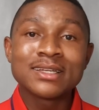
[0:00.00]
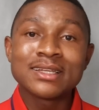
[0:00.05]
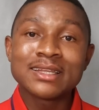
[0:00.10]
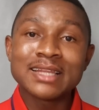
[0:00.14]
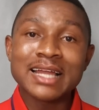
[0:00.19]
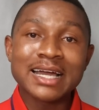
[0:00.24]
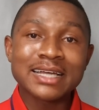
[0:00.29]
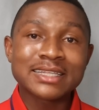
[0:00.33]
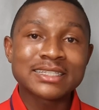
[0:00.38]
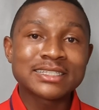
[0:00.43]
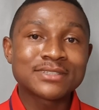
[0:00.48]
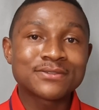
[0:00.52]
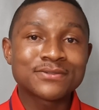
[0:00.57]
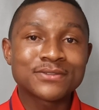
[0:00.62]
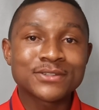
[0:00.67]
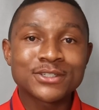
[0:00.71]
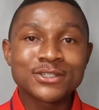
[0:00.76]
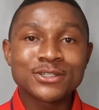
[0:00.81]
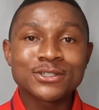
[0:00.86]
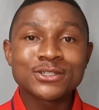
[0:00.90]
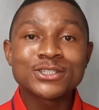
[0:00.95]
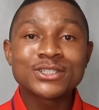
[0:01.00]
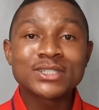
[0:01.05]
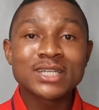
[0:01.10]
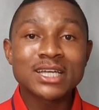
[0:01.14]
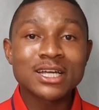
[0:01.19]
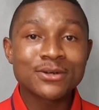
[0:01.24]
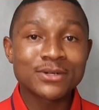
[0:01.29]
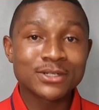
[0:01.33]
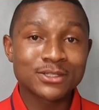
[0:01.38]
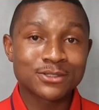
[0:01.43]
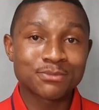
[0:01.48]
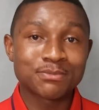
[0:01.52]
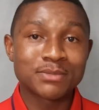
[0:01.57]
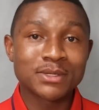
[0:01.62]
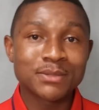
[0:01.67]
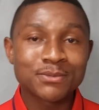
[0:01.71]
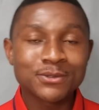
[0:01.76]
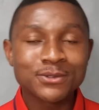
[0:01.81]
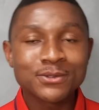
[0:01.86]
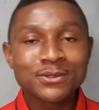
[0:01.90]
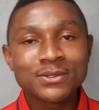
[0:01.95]
Like this video, share it to
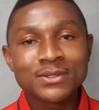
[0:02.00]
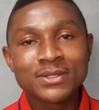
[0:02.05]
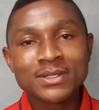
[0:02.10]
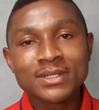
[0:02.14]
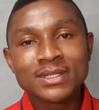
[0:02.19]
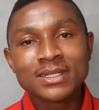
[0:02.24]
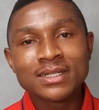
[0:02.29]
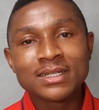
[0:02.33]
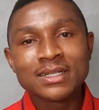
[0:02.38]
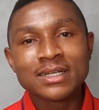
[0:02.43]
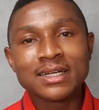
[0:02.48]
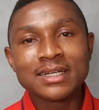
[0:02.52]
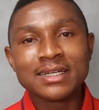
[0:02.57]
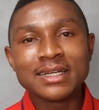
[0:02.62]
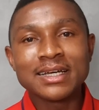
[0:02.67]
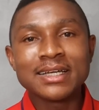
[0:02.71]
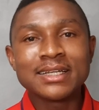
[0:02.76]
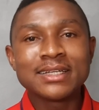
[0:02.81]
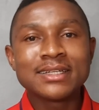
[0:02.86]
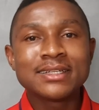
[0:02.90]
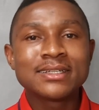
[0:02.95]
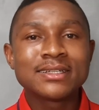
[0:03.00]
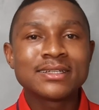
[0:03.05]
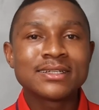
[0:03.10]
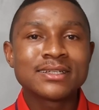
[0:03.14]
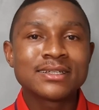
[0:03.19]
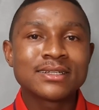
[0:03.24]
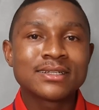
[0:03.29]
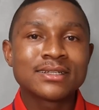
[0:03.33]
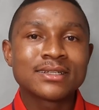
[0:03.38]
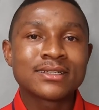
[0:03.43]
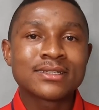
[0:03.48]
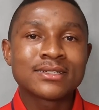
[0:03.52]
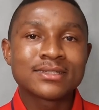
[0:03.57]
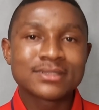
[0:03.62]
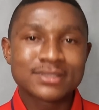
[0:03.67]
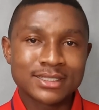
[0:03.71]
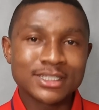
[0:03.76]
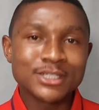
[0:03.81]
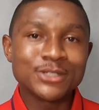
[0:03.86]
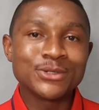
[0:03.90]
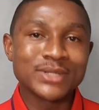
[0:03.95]
people, and then
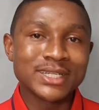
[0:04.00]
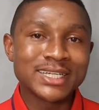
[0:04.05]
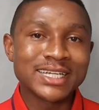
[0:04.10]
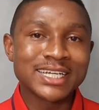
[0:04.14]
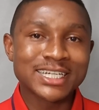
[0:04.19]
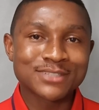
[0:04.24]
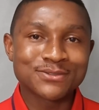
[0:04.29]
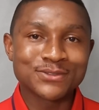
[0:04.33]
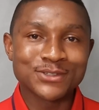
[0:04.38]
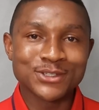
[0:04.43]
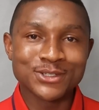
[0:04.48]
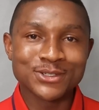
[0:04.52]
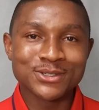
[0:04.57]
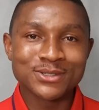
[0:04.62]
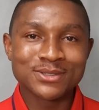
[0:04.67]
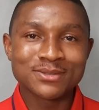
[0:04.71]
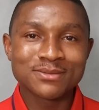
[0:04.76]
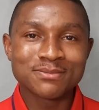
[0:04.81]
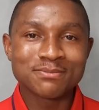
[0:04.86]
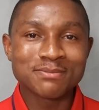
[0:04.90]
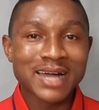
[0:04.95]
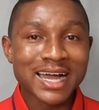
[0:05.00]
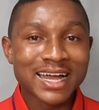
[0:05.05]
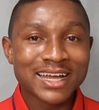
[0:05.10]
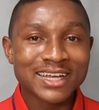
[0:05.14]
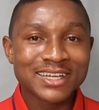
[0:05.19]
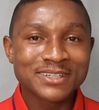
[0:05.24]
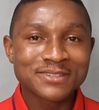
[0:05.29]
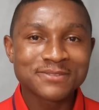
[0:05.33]
see you in the next video. Bye.